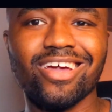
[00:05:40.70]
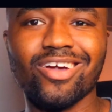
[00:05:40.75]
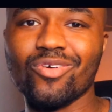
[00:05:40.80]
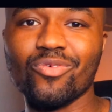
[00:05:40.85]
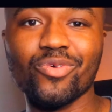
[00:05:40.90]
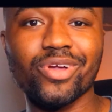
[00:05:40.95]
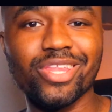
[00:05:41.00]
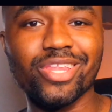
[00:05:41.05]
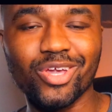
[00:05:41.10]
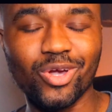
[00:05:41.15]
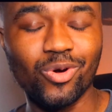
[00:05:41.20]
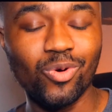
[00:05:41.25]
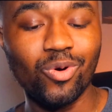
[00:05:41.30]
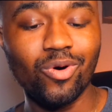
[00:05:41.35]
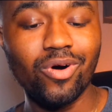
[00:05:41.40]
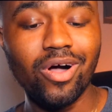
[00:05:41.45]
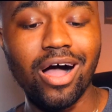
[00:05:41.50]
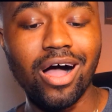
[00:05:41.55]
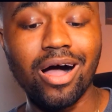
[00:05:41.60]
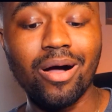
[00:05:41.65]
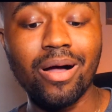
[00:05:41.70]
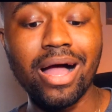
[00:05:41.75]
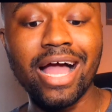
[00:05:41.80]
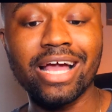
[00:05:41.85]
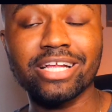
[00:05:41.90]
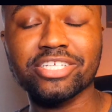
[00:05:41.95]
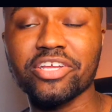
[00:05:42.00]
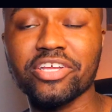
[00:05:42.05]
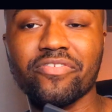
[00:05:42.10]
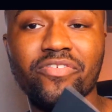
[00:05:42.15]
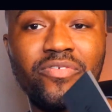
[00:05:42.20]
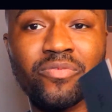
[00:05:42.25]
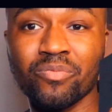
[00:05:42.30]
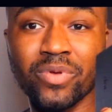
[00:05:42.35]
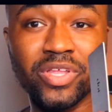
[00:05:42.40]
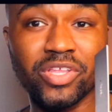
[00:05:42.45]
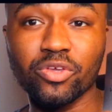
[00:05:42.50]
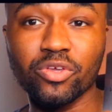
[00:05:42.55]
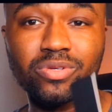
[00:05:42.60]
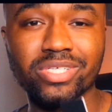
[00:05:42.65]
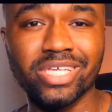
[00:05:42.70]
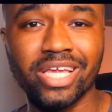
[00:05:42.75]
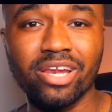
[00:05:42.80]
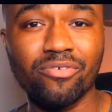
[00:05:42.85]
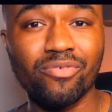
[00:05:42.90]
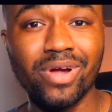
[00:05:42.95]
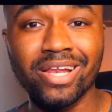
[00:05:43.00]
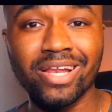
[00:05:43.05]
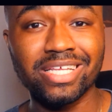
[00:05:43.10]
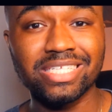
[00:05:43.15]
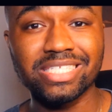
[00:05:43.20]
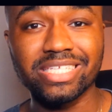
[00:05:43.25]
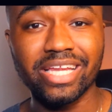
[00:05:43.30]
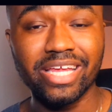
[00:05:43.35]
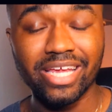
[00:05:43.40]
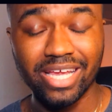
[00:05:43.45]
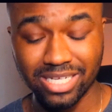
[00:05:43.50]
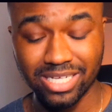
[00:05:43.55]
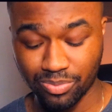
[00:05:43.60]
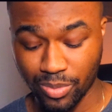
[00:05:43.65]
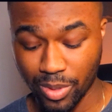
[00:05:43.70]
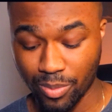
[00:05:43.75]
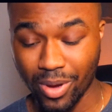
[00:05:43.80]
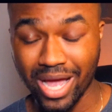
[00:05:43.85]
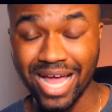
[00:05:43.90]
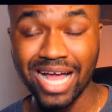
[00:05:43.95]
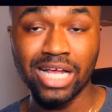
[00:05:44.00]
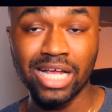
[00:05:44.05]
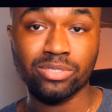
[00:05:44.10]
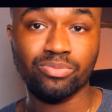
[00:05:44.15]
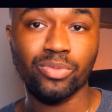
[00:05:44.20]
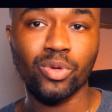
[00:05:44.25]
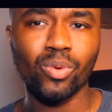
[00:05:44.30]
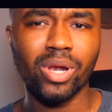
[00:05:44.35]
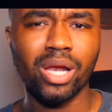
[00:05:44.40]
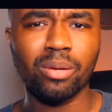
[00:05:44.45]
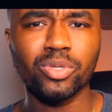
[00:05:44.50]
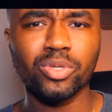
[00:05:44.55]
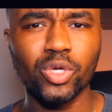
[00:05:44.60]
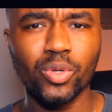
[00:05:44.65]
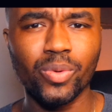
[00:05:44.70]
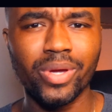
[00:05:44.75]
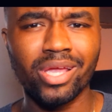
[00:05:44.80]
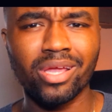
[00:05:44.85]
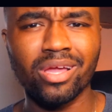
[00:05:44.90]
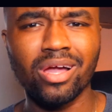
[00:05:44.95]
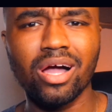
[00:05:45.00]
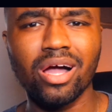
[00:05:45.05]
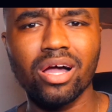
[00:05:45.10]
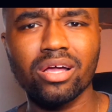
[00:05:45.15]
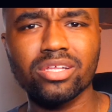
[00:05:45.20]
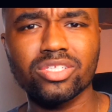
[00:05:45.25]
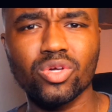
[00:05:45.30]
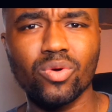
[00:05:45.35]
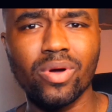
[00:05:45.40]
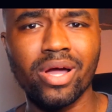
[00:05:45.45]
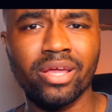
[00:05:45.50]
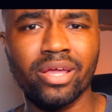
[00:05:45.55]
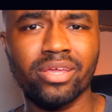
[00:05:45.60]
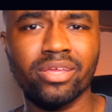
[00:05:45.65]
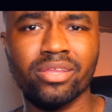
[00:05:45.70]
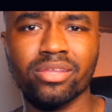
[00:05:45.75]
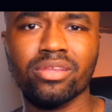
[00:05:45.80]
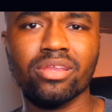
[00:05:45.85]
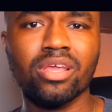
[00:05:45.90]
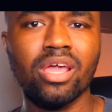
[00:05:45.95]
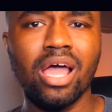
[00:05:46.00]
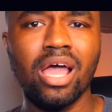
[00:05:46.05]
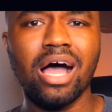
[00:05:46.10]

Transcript: really cool. I've actually been using it around the city as people ask me what I'm doing, so I can